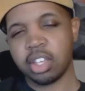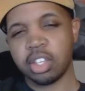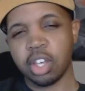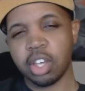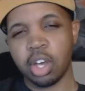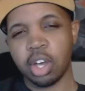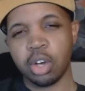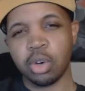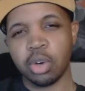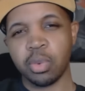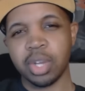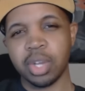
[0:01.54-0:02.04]

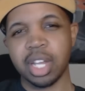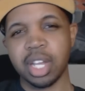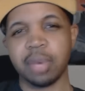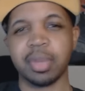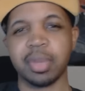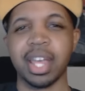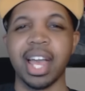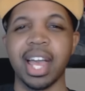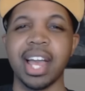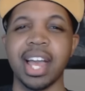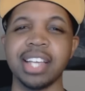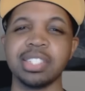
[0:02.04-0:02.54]
Yo, what
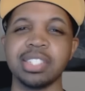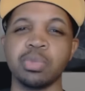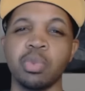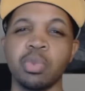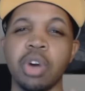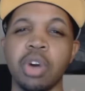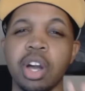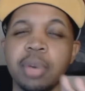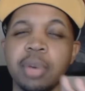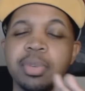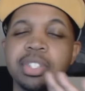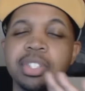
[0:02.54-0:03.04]
up, guys?
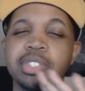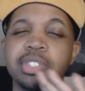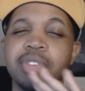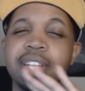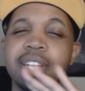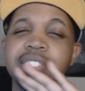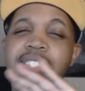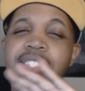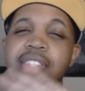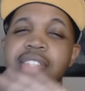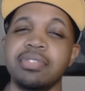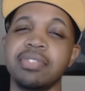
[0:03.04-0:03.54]
Welcome to
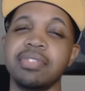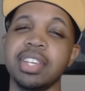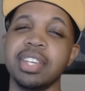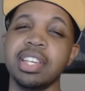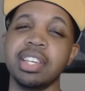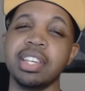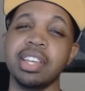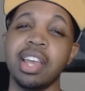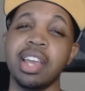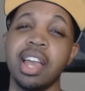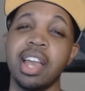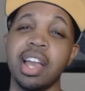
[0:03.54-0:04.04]
Trey
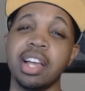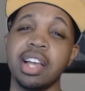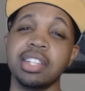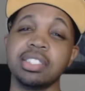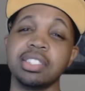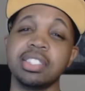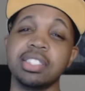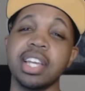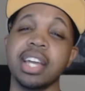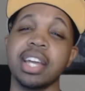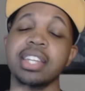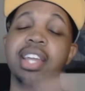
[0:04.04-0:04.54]
TV.
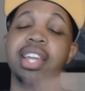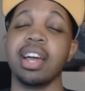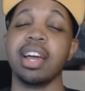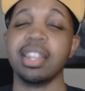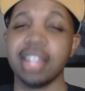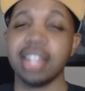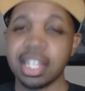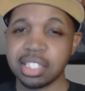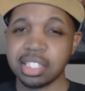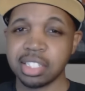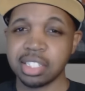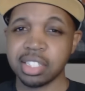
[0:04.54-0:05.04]
Checking
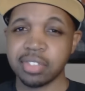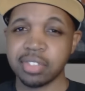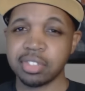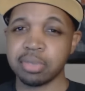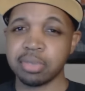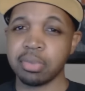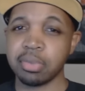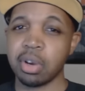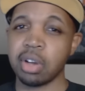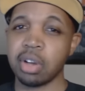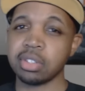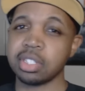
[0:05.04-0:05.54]
out Legends of
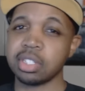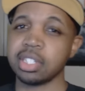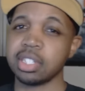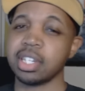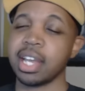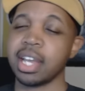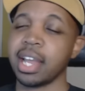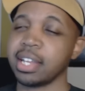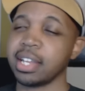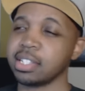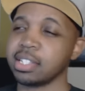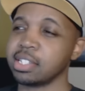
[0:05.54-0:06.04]
Tomorrow
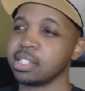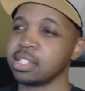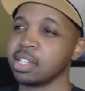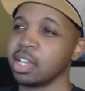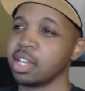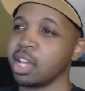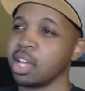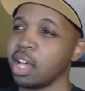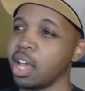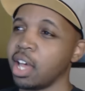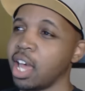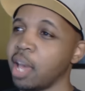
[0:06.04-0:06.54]
tonight,
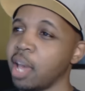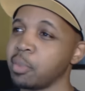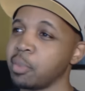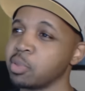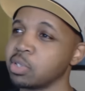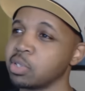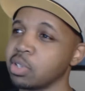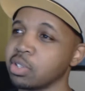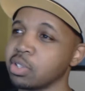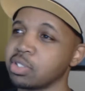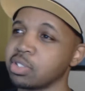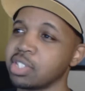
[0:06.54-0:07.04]

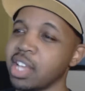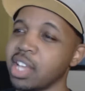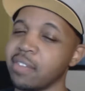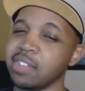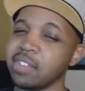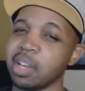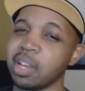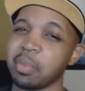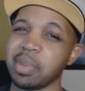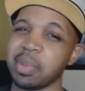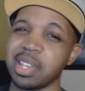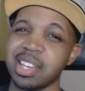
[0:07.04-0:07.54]
episode
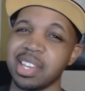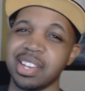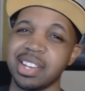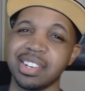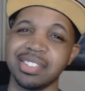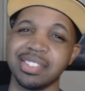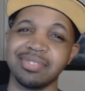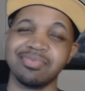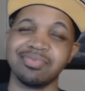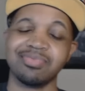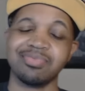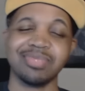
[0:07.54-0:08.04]
7 up in
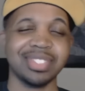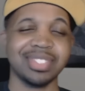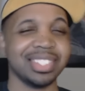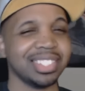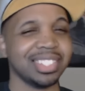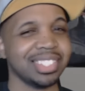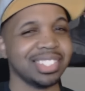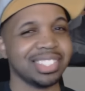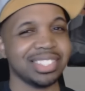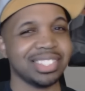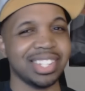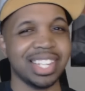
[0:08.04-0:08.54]
here.
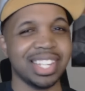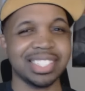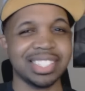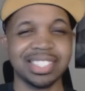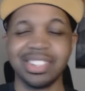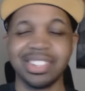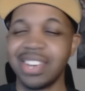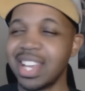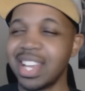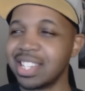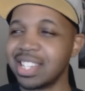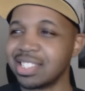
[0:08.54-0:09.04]
So let's
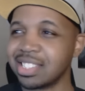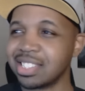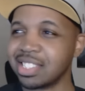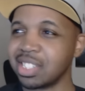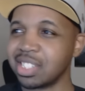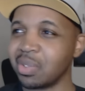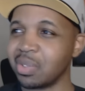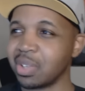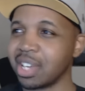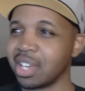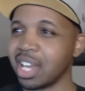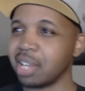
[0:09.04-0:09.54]
go ahead and just
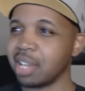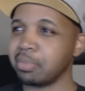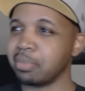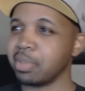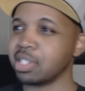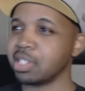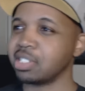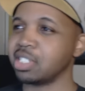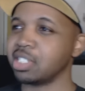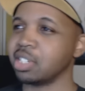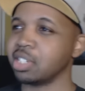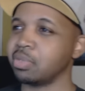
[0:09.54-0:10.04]
see what kind of
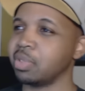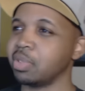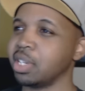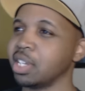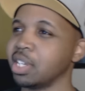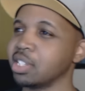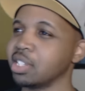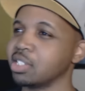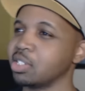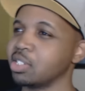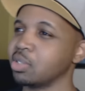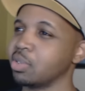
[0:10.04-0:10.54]
mischief we
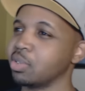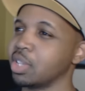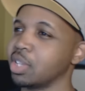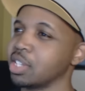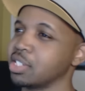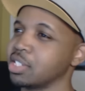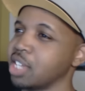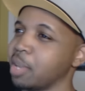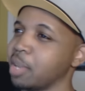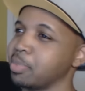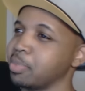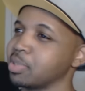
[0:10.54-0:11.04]
get into
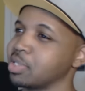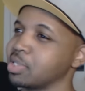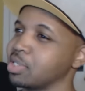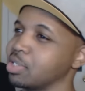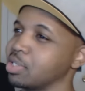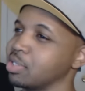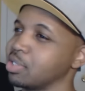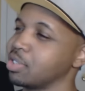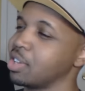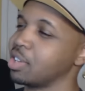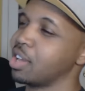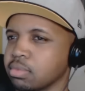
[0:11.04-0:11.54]
this
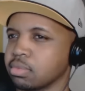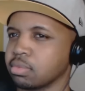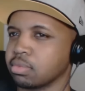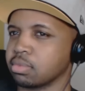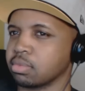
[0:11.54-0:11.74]
episode.